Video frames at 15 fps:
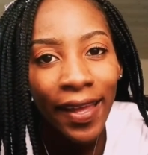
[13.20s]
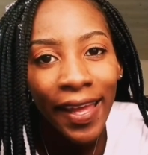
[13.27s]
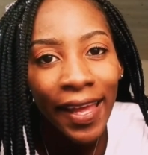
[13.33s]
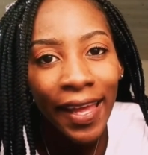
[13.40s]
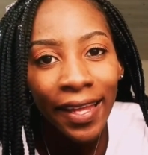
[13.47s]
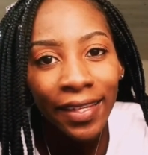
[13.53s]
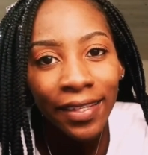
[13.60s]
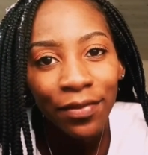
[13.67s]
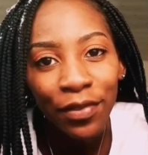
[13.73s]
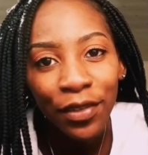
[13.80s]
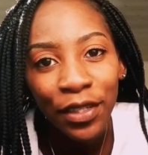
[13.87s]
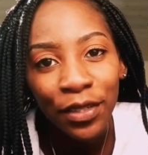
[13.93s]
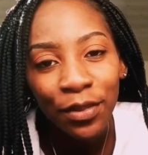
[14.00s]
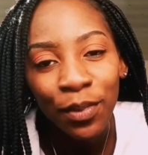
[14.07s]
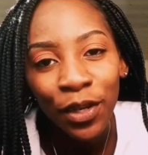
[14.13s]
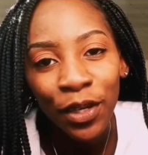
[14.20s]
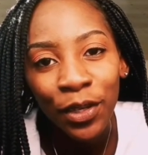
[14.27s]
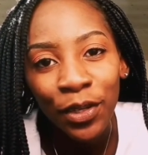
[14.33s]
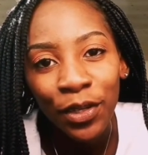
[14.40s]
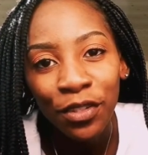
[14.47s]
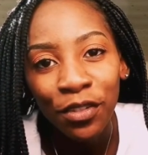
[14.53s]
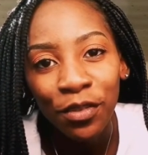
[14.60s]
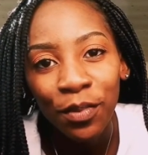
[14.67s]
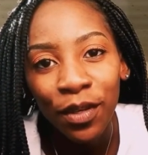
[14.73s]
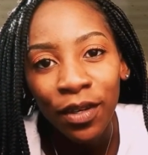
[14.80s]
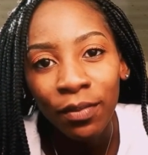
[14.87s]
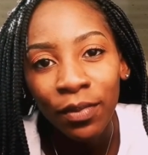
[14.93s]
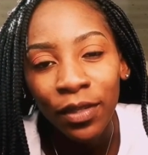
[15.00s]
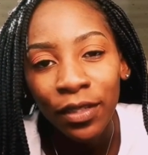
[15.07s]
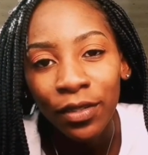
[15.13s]
And if you're a small
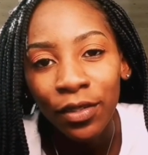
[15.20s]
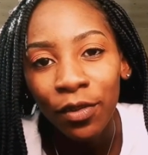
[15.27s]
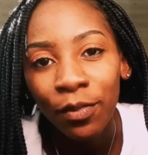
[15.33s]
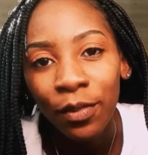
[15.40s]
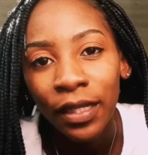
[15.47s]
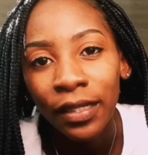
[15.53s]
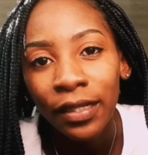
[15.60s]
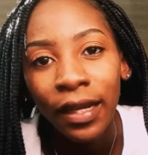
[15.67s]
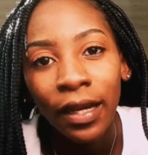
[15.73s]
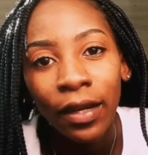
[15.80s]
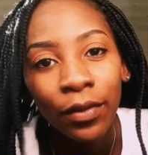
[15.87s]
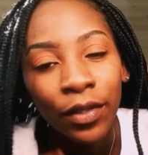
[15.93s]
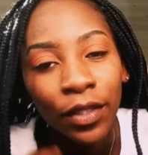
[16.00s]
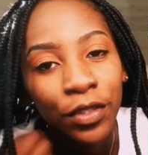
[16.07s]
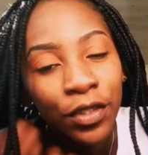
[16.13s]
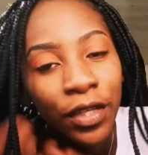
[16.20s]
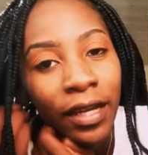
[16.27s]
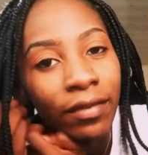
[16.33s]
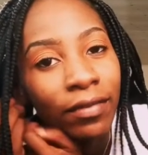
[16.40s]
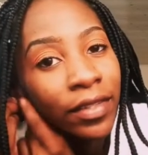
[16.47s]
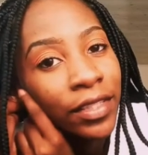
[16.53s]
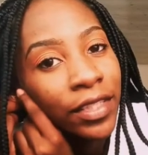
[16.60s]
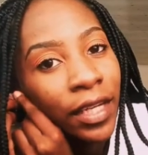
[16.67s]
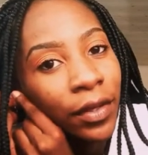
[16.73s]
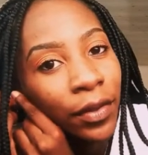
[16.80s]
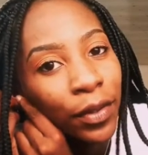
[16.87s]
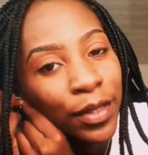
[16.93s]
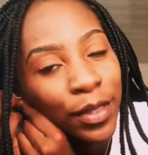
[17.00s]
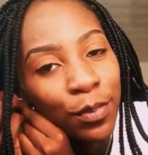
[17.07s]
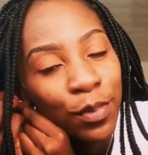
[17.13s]
YouTuber, please comment down that you have a
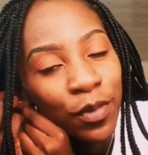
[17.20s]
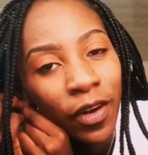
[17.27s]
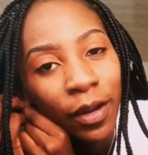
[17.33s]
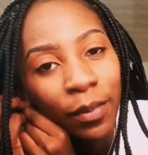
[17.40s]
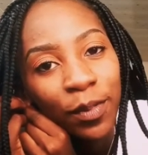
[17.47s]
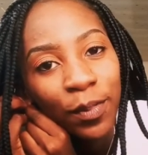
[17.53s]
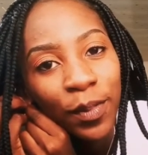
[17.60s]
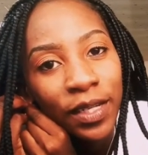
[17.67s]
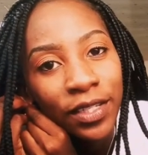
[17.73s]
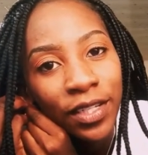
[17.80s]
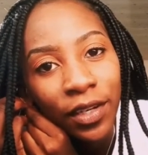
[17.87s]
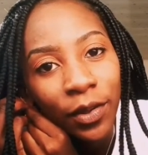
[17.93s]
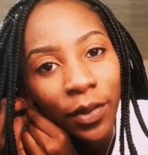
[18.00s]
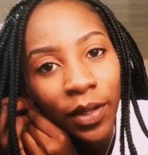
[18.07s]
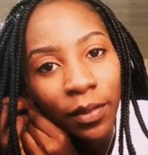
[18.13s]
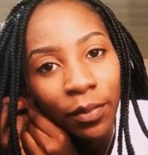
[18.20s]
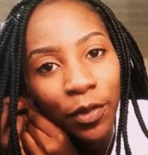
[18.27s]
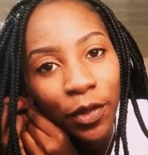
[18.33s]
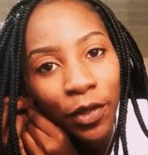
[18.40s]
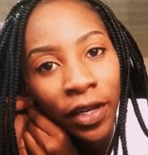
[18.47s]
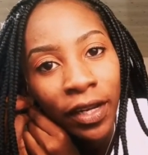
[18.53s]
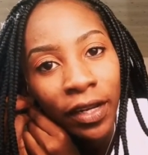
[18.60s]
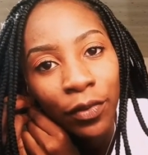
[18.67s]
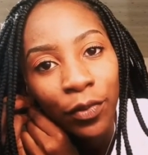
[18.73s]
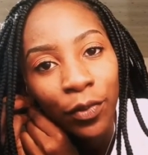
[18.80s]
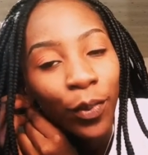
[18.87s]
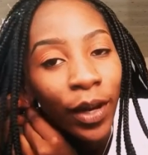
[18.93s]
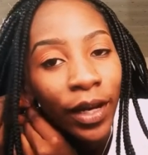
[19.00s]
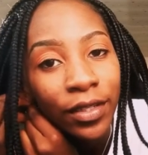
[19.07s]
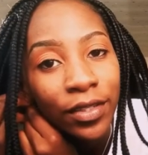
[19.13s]
channel and subscribe to my channel. And I'm going to head
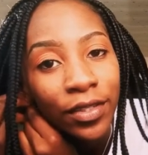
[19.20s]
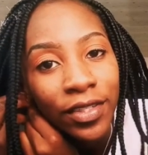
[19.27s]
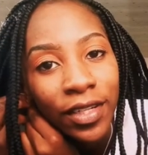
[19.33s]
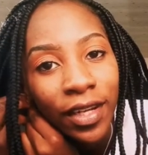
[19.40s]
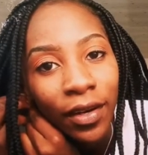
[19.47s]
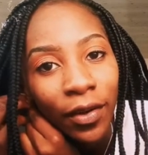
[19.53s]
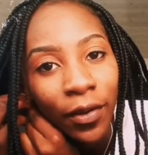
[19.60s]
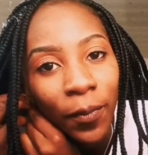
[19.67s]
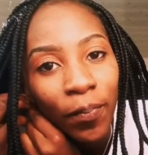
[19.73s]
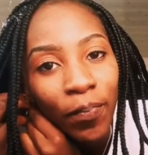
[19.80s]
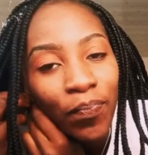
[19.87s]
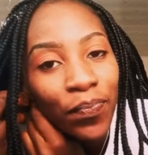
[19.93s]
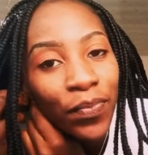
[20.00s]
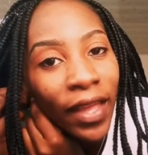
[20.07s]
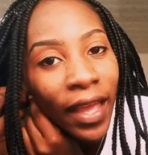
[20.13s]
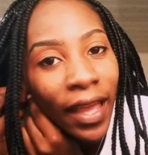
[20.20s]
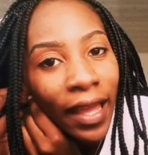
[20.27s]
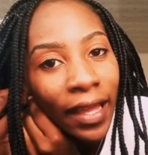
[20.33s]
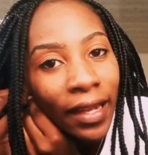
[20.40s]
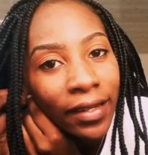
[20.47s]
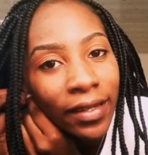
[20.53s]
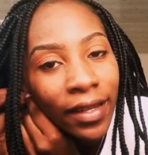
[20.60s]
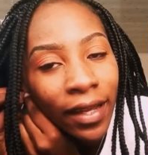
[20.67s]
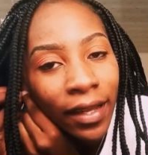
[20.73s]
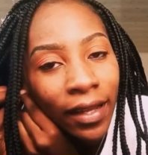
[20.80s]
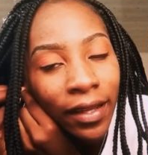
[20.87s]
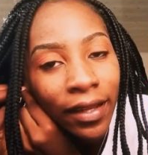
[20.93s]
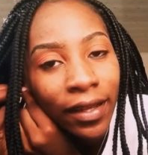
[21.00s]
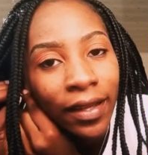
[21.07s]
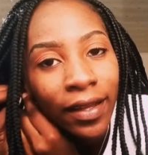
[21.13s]
right to channel and
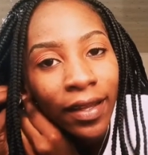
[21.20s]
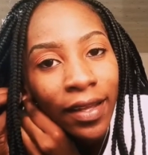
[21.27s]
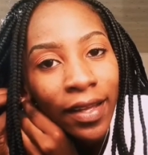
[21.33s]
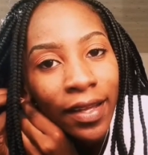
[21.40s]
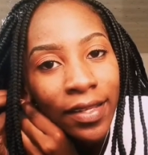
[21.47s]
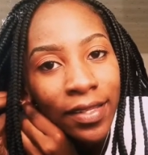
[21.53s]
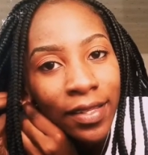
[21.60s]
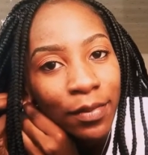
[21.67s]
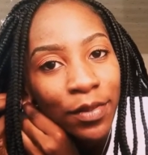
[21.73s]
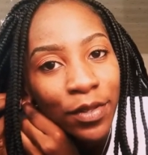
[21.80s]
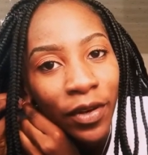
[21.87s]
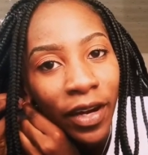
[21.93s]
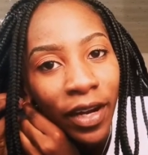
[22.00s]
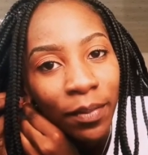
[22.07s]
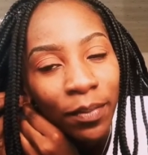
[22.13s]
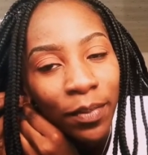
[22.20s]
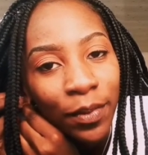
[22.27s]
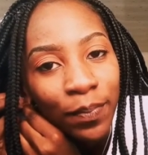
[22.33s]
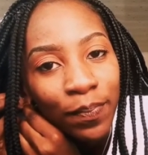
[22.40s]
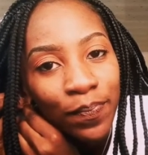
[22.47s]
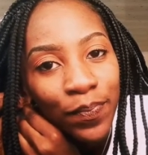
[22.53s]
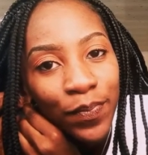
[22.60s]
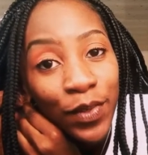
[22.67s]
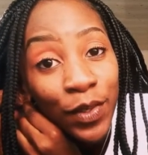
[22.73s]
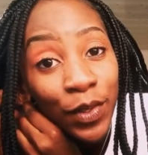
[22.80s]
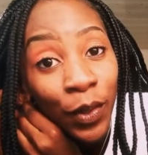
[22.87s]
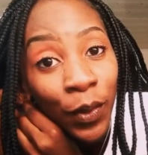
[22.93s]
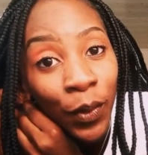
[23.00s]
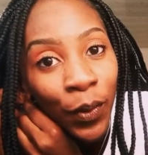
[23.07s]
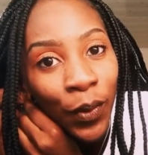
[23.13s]
subscribe.
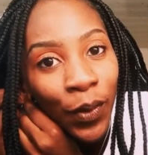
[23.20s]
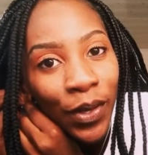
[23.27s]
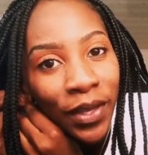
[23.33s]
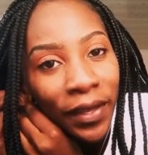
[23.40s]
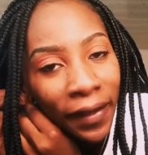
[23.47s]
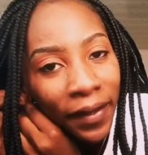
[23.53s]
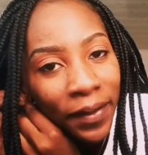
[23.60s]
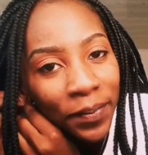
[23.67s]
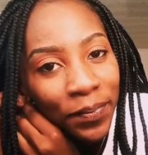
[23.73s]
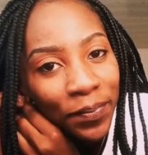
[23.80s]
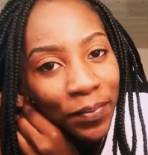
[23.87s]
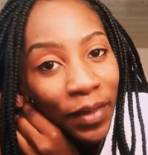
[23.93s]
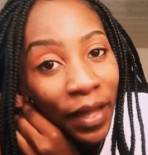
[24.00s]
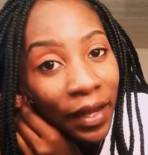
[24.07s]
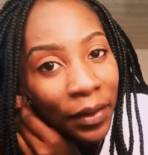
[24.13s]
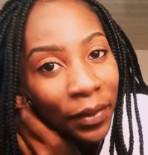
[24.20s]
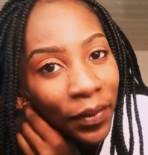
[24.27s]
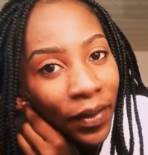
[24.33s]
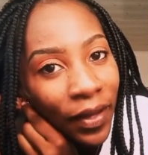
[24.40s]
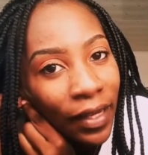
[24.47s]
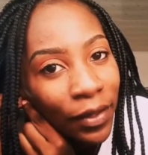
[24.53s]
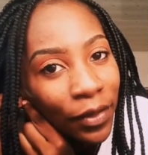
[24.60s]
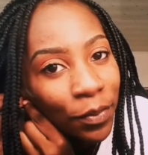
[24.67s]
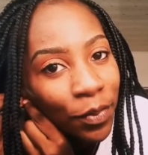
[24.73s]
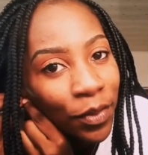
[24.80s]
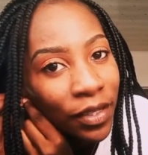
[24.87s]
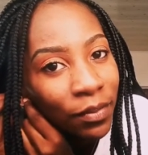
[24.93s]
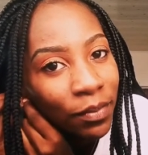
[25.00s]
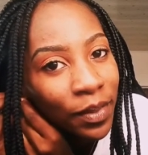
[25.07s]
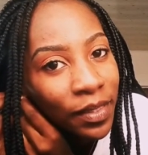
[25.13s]
So, yeah, I know I look
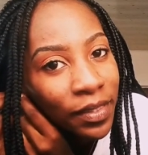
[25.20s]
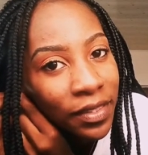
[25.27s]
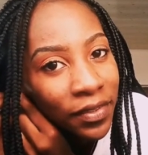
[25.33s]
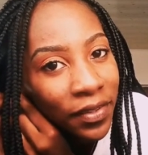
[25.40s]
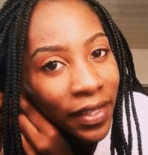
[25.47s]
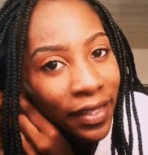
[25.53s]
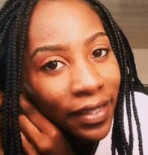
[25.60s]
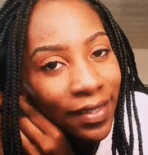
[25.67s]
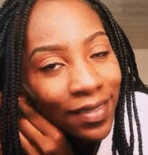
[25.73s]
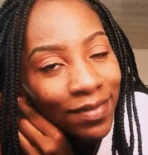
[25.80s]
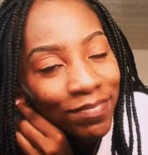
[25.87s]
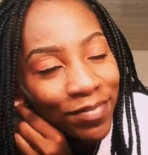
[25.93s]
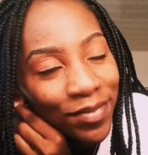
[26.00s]
pretty busy, right?